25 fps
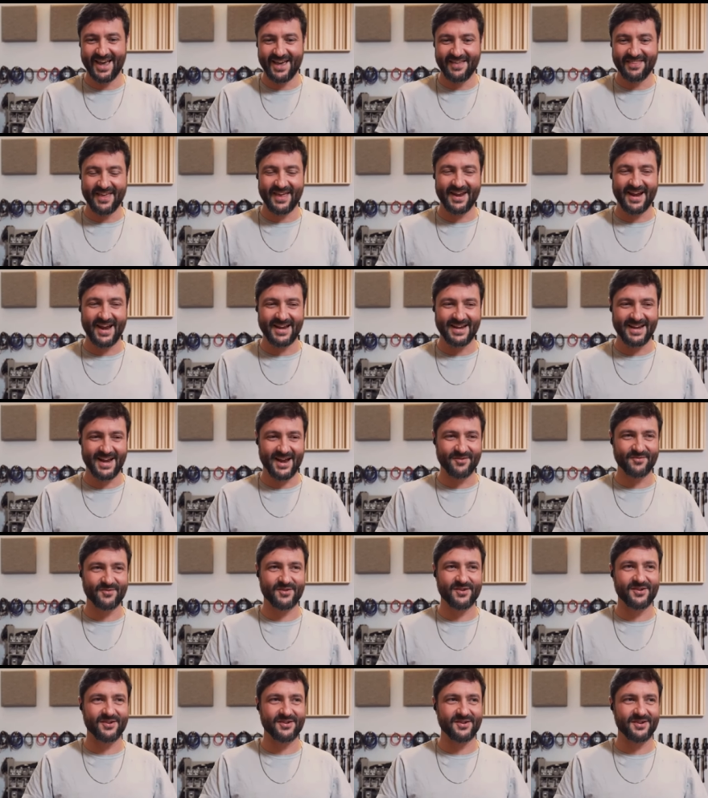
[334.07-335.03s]
And then I
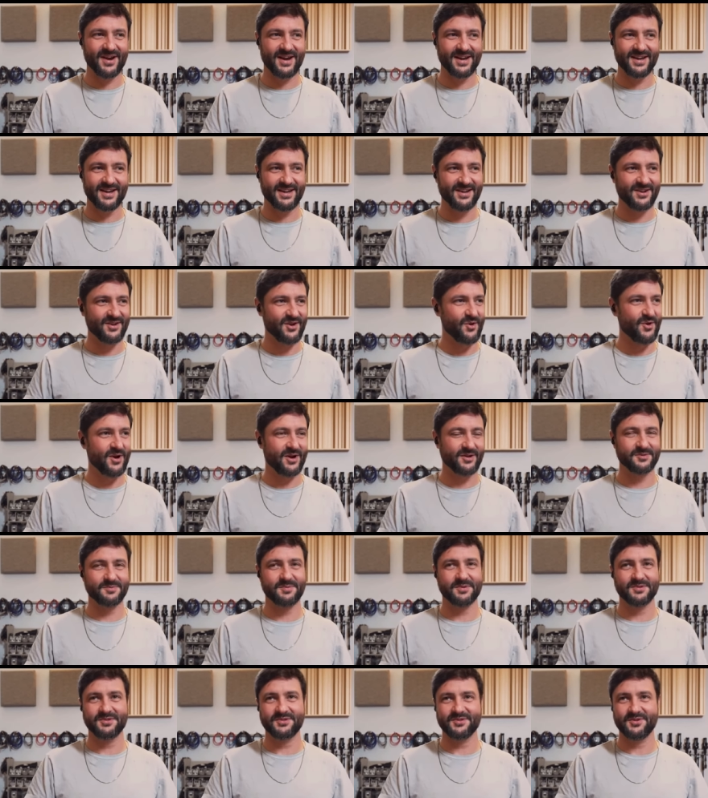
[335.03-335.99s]
never, I didn't know what I was
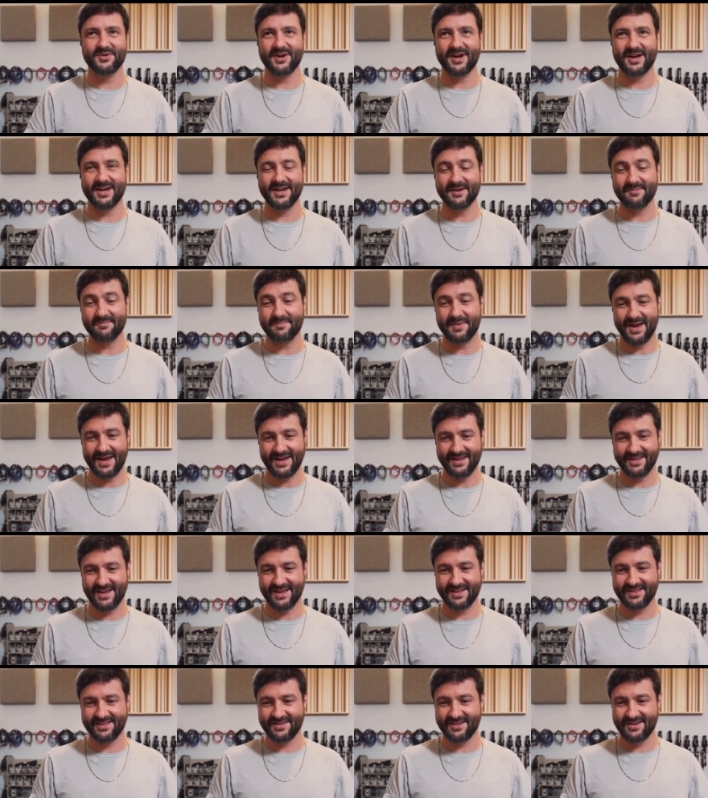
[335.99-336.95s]
supposed to do, and I didn't pay
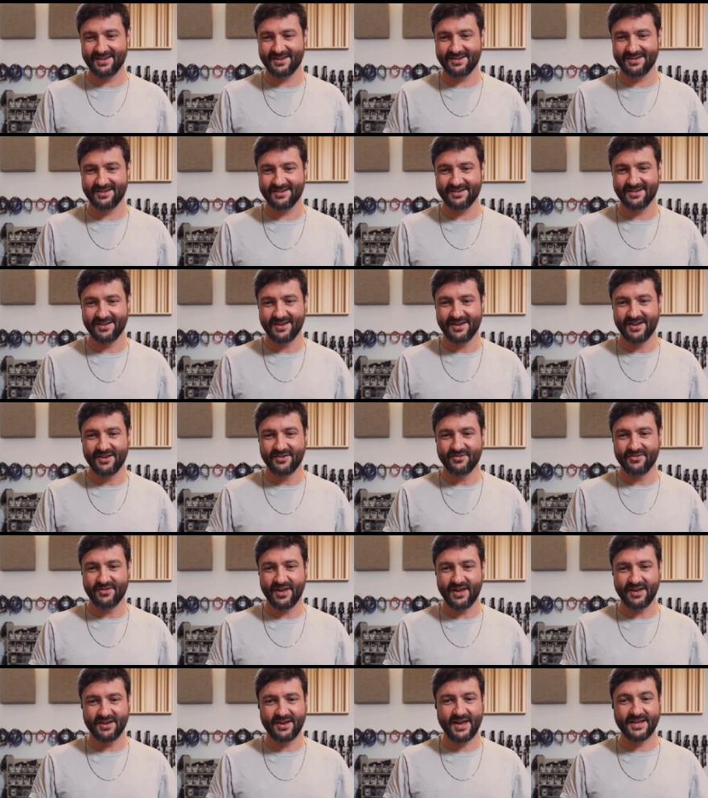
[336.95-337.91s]
that thing.
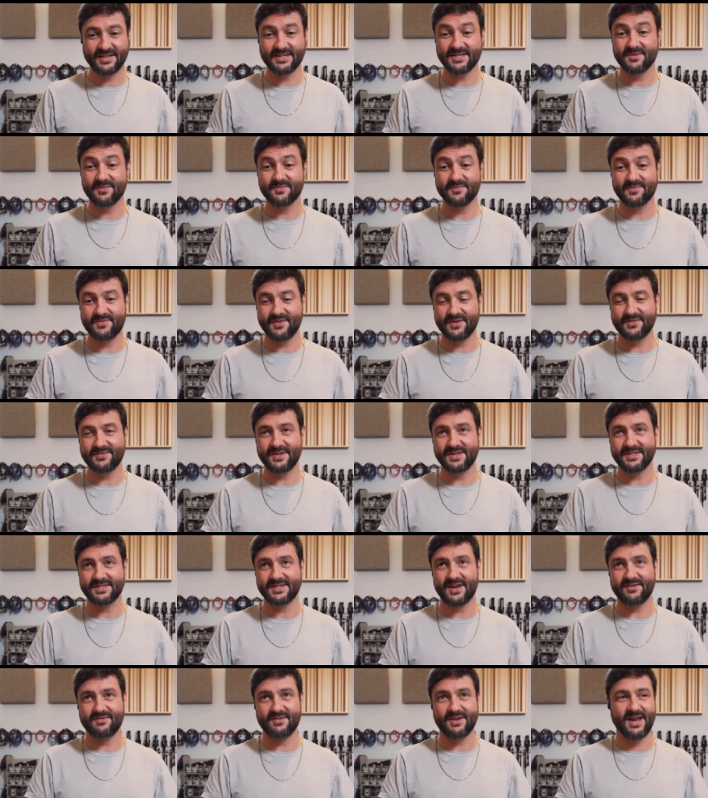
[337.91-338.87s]
So that SM57
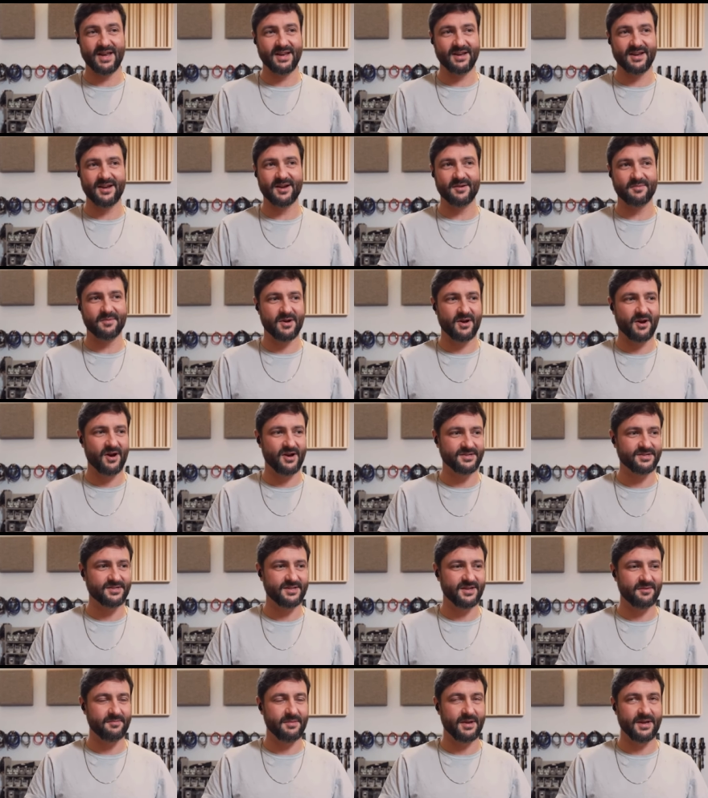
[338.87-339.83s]
mm-hmm. ended up
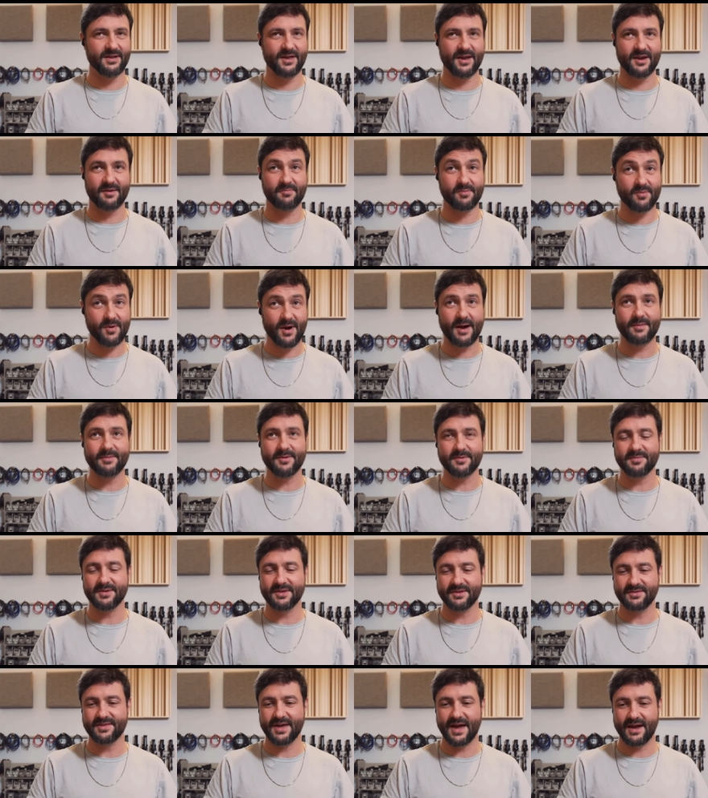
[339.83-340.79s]
costing me like
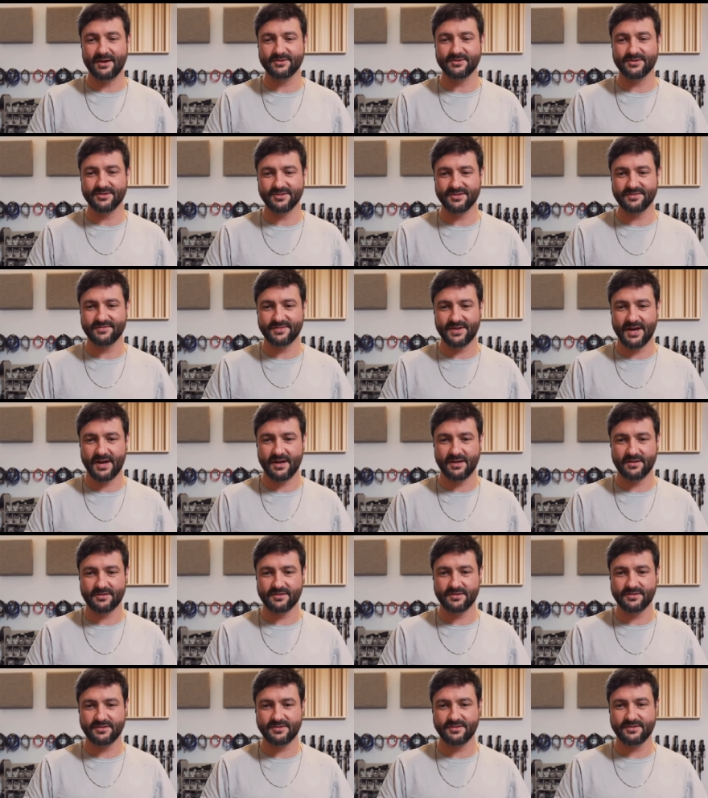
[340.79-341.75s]
probably thousands of
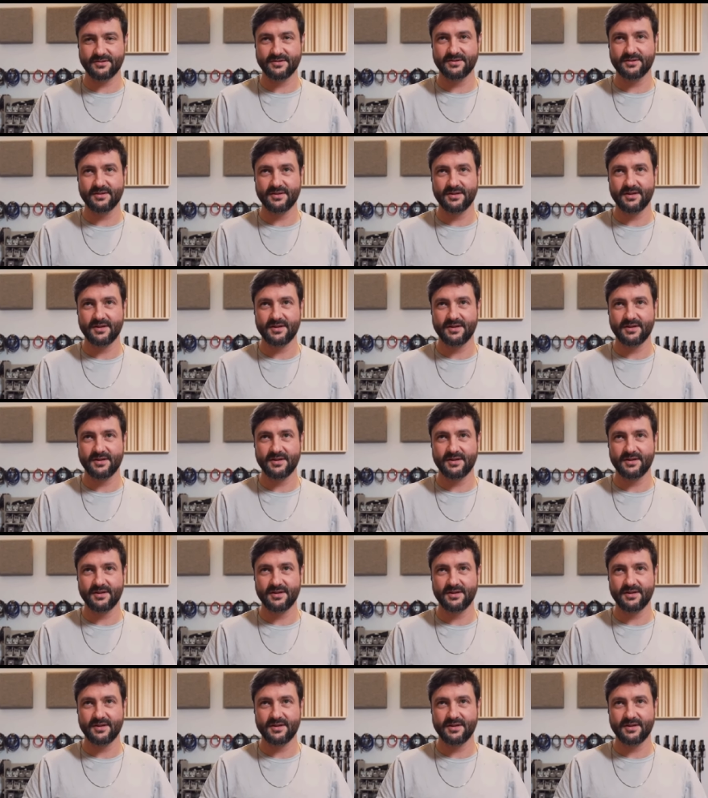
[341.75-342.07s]
dollars.